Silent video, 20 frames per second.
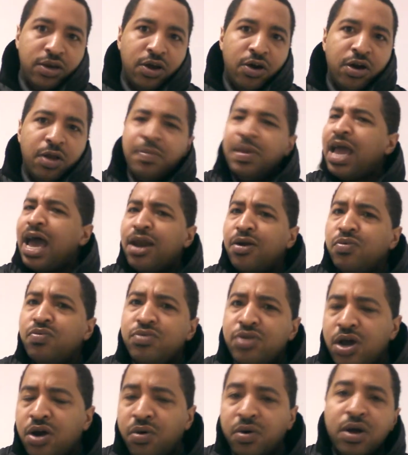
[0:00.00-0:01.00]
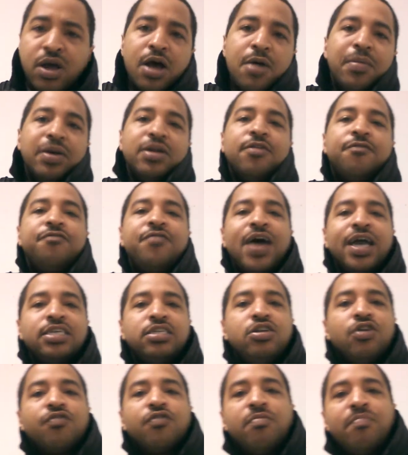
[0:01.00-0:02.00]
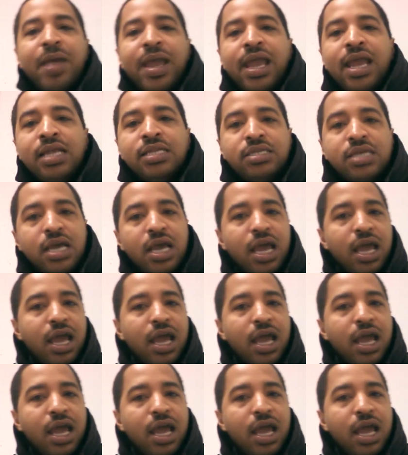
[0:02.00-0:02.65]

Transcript: You know what I mean? I don't know. But the fact still remains